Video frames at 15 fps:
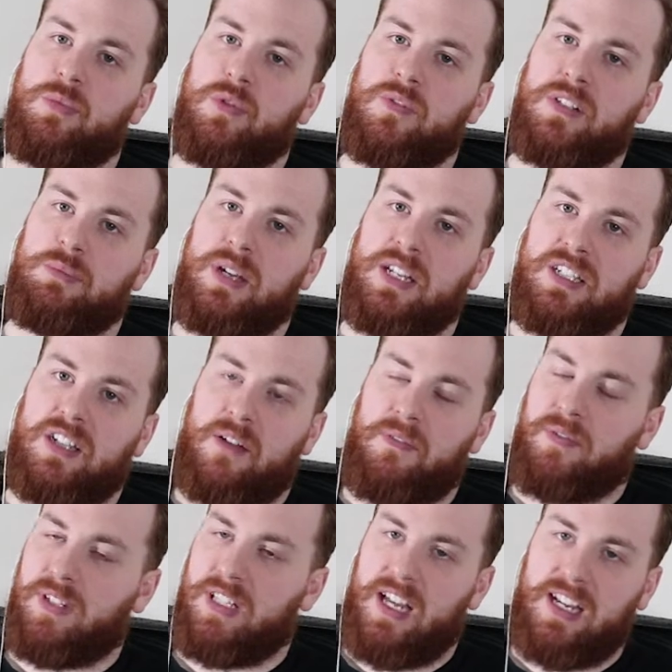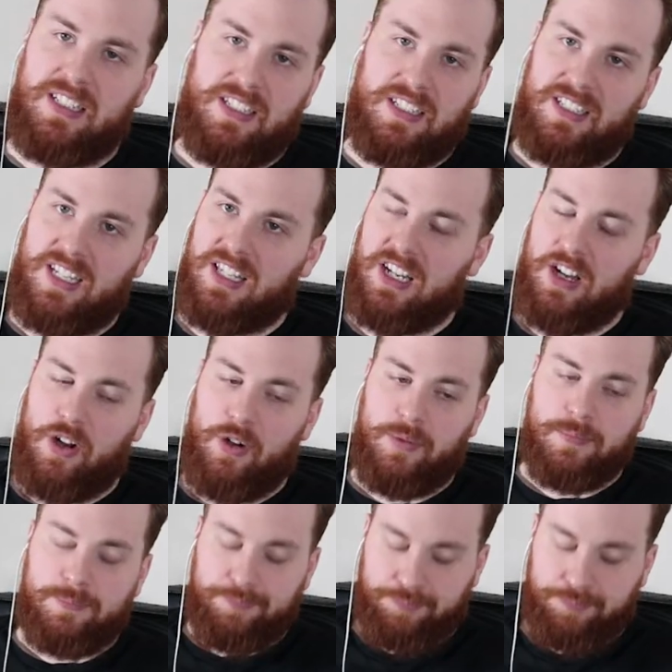movies based off of a license that they own.